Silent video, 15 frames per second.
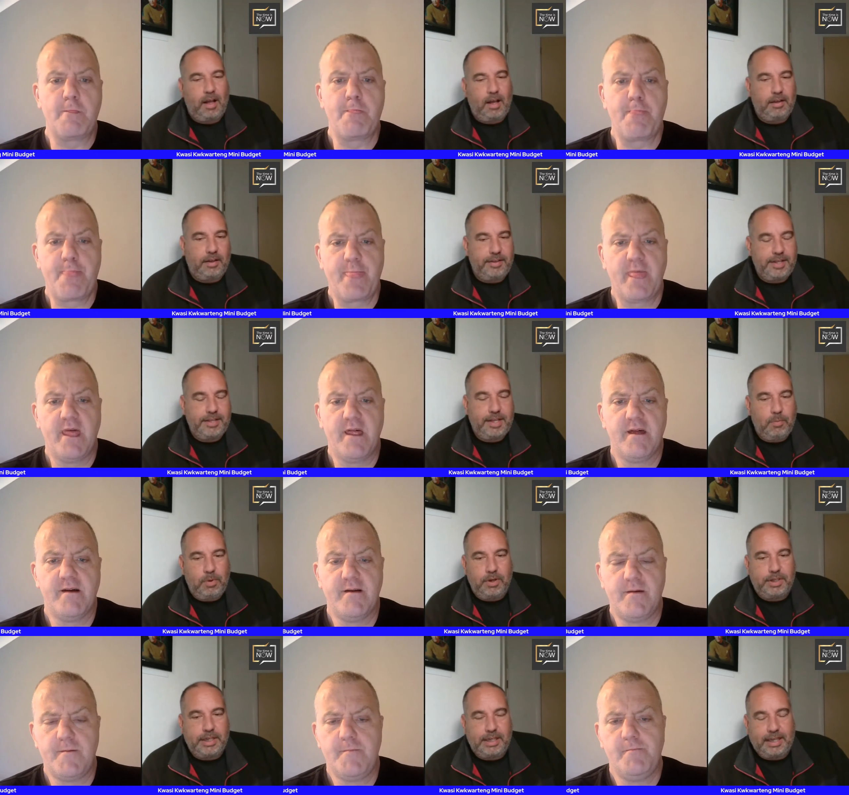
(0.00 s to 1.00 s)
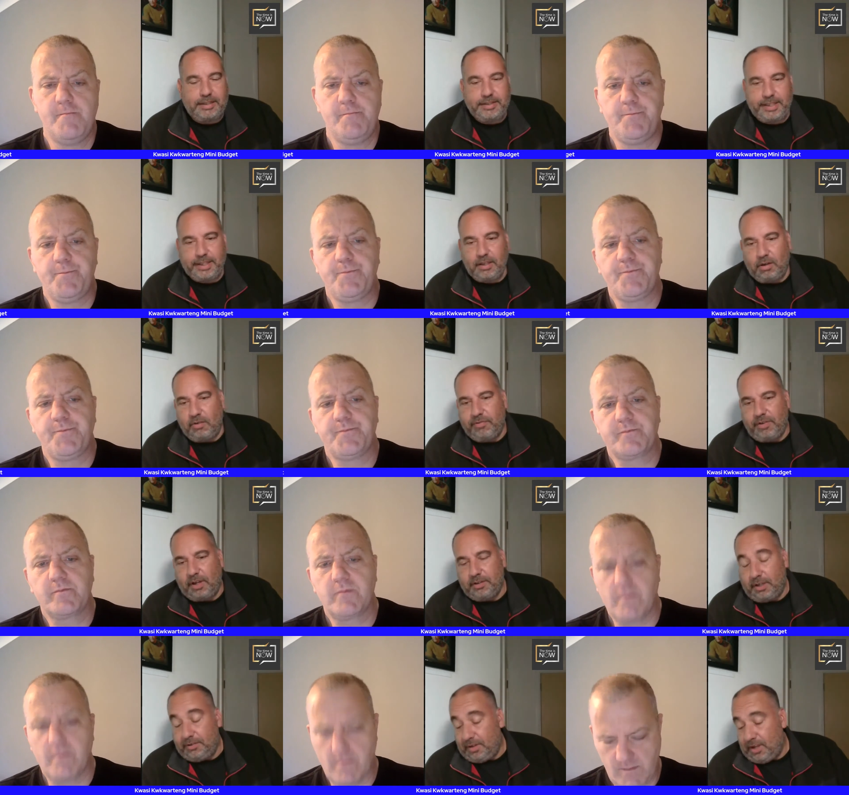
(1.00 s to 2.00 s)
Speaker 1: I, I, think they're working hand in glove.
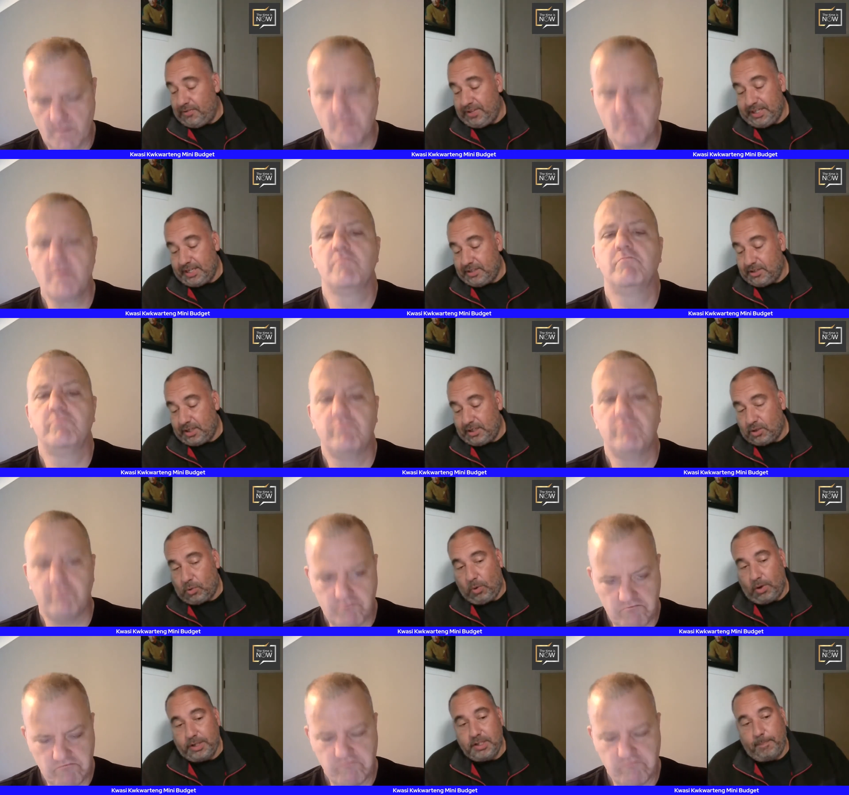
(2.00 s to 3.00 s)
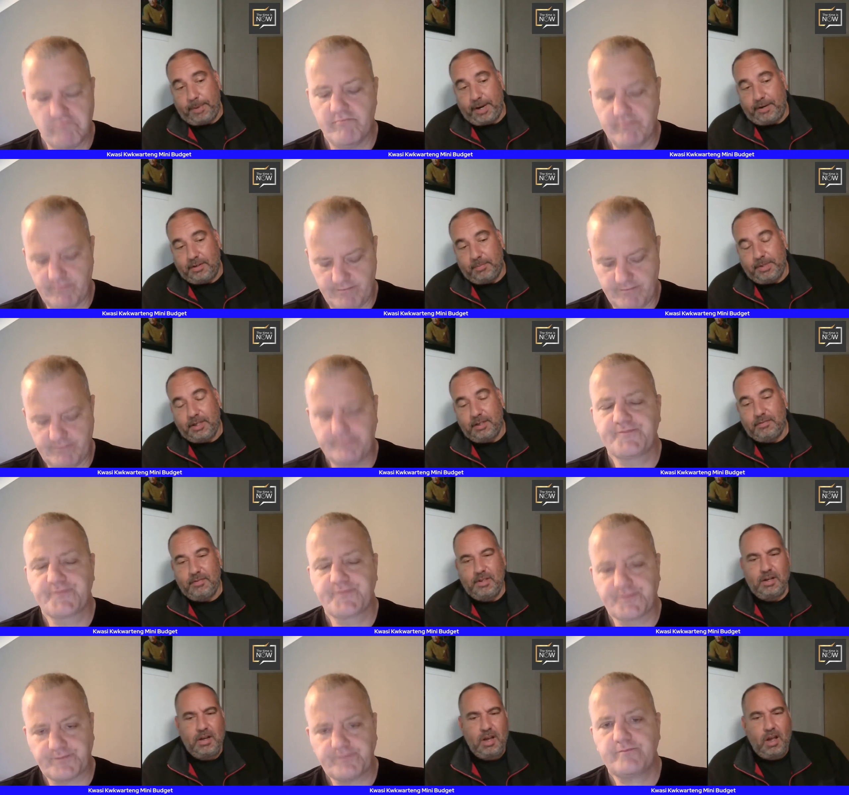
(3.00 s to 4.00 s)
I, I, I, think it's it's quite apparent. I mean,
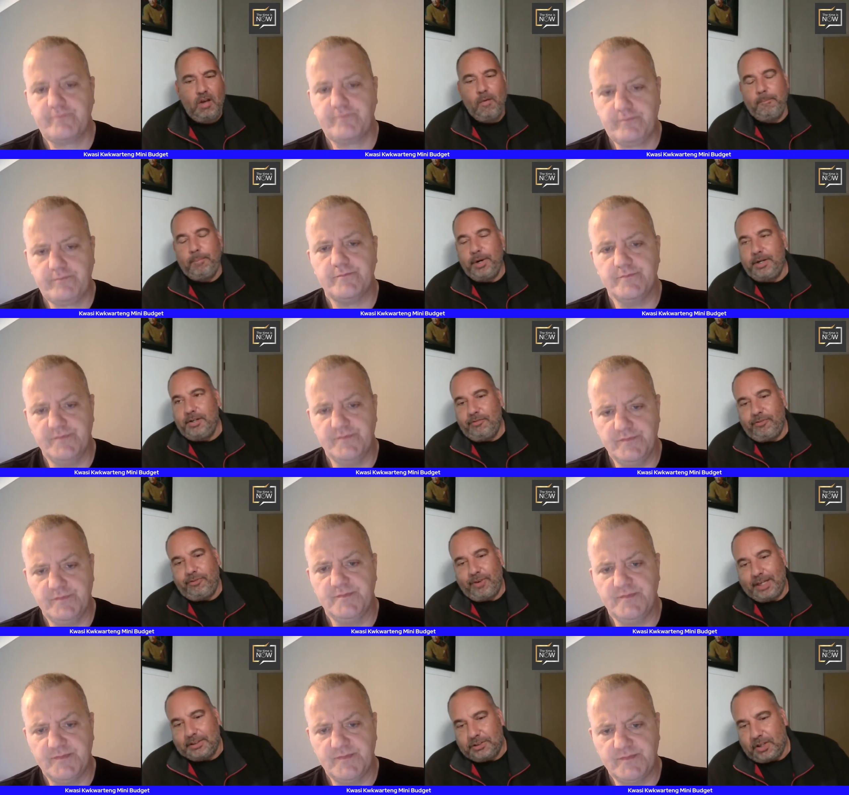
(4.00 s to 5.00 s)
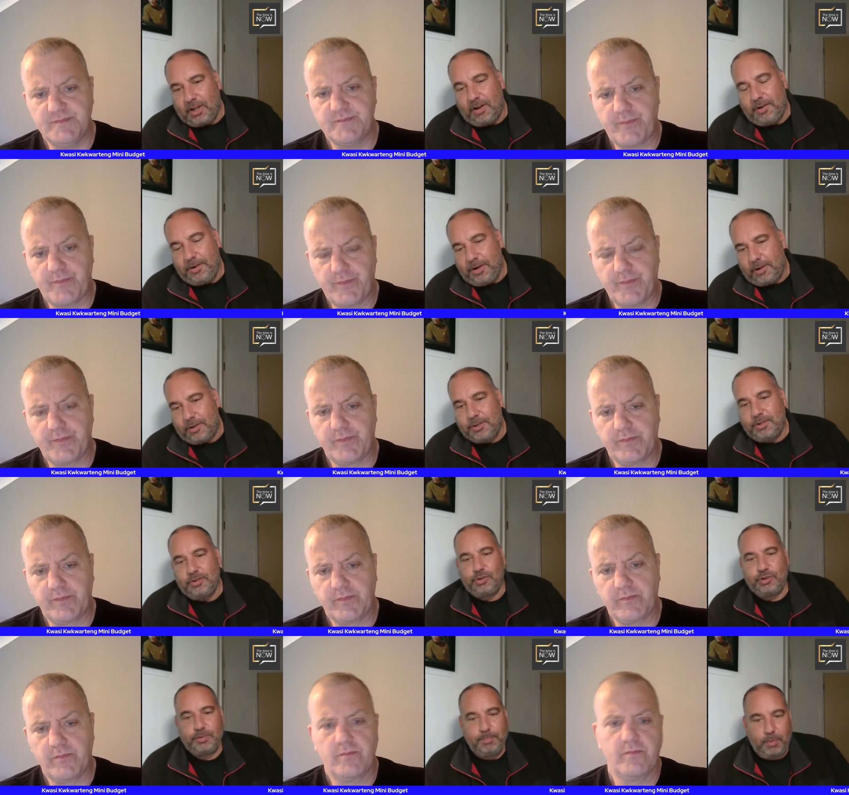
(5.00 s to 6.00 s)
you know, Britain and France are not
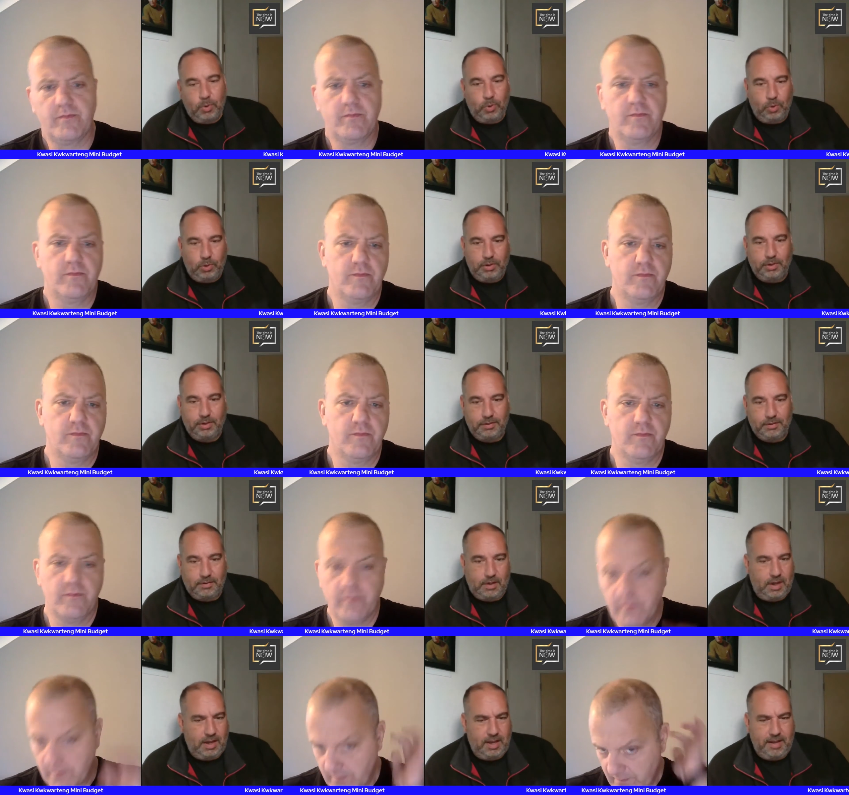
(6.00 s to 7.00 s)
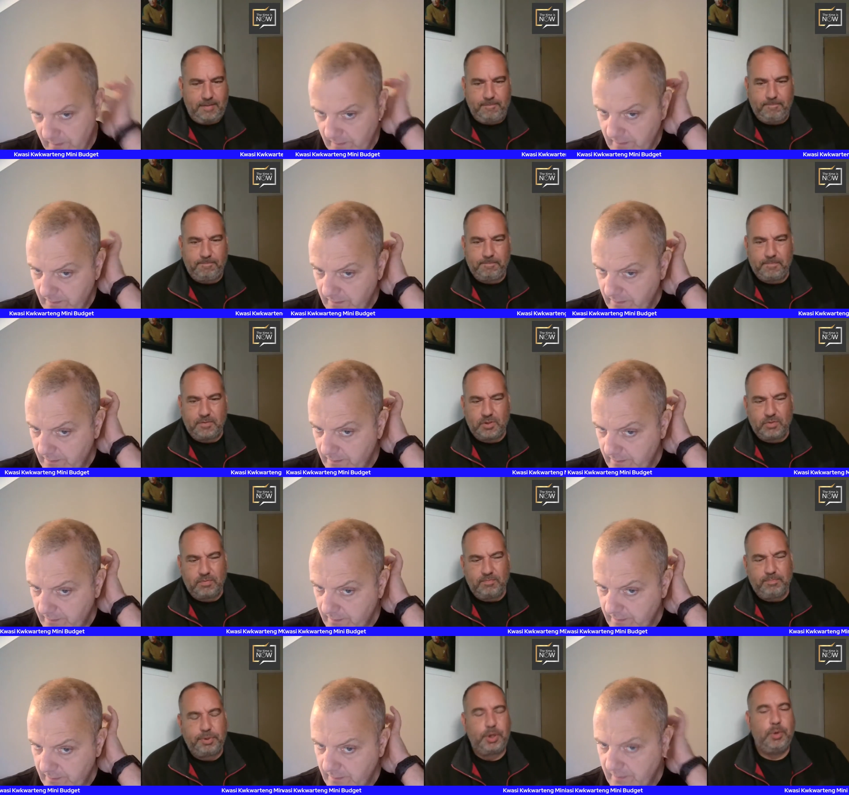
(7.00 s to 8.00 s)
small um,
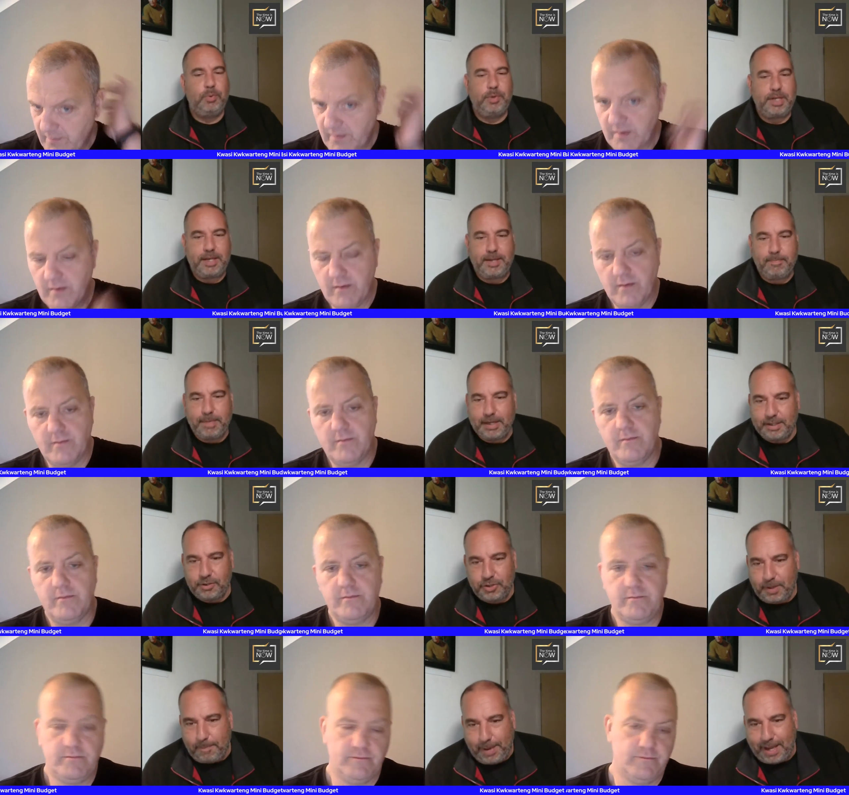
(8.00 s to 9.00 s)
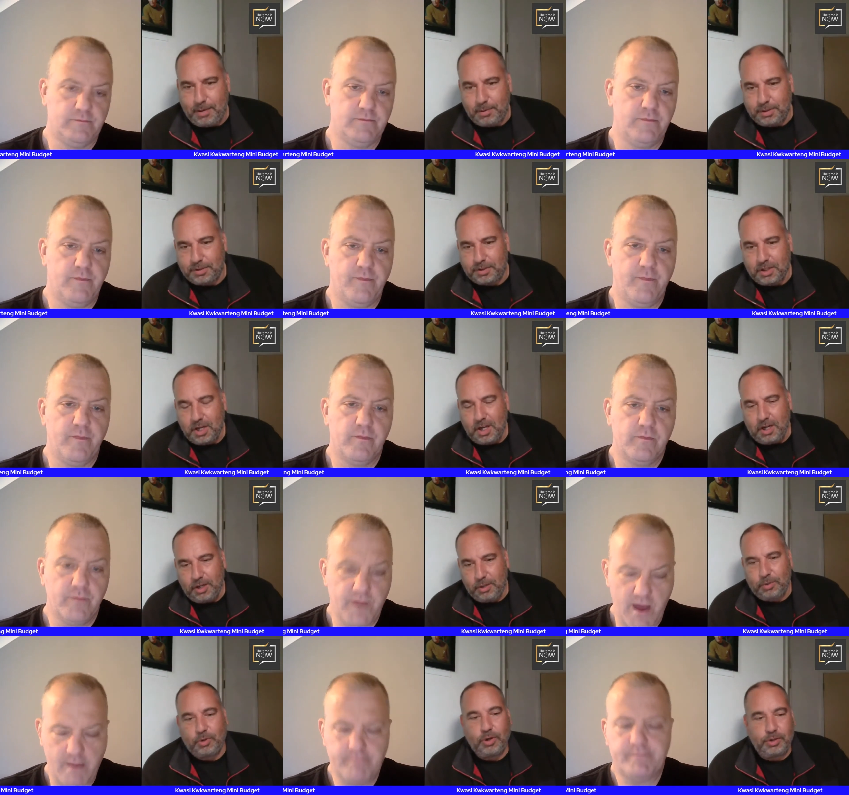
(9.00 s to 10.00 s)
puny military powers
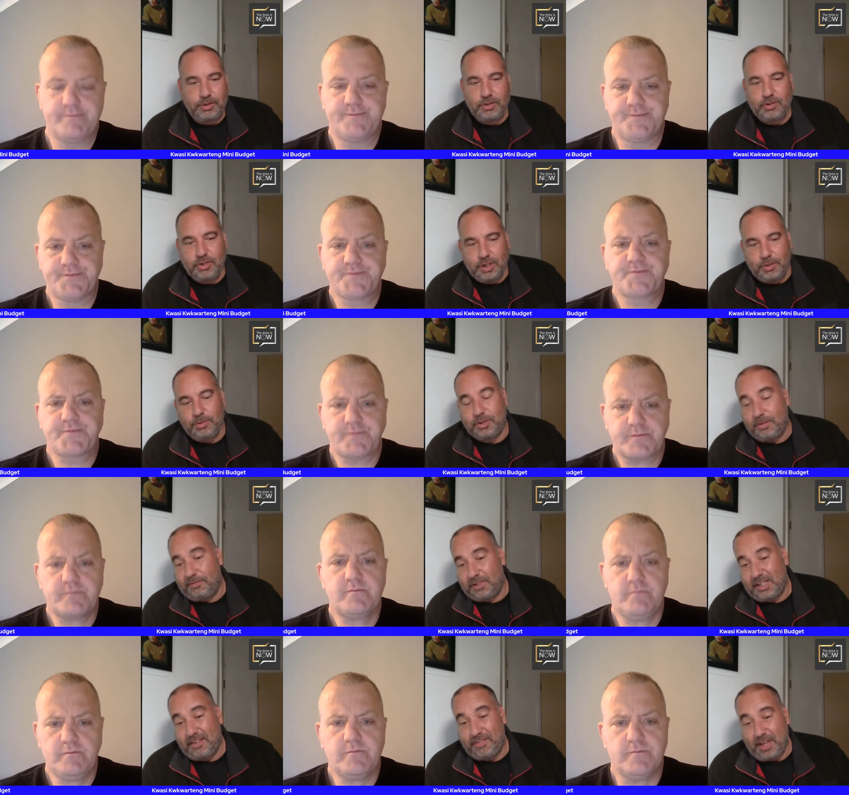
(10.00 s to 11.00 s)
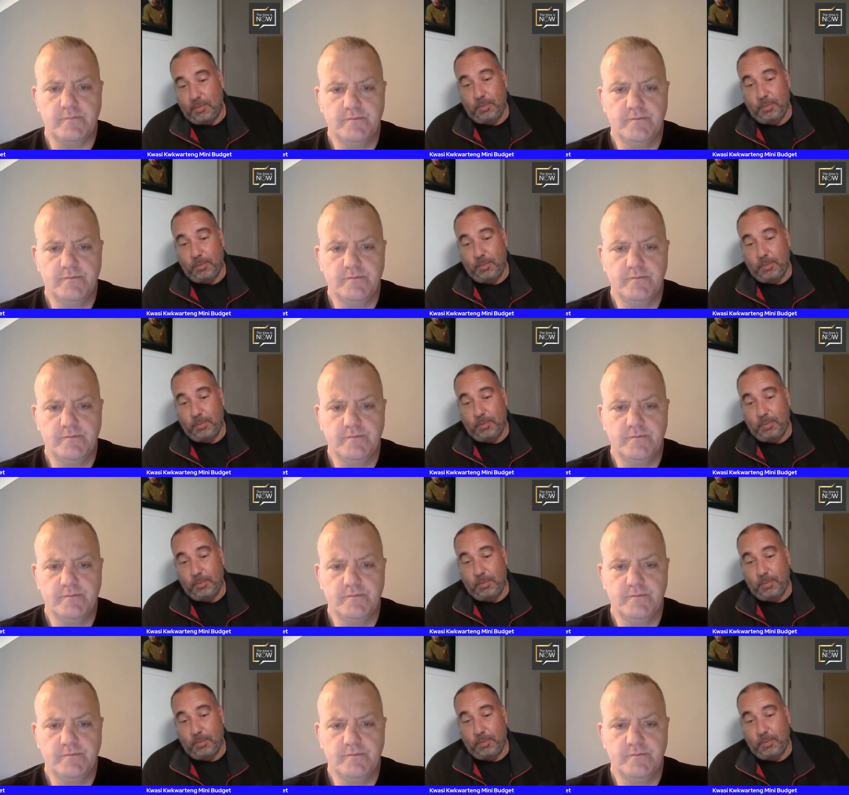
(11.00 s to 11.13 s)
who yeah. couldn't do something if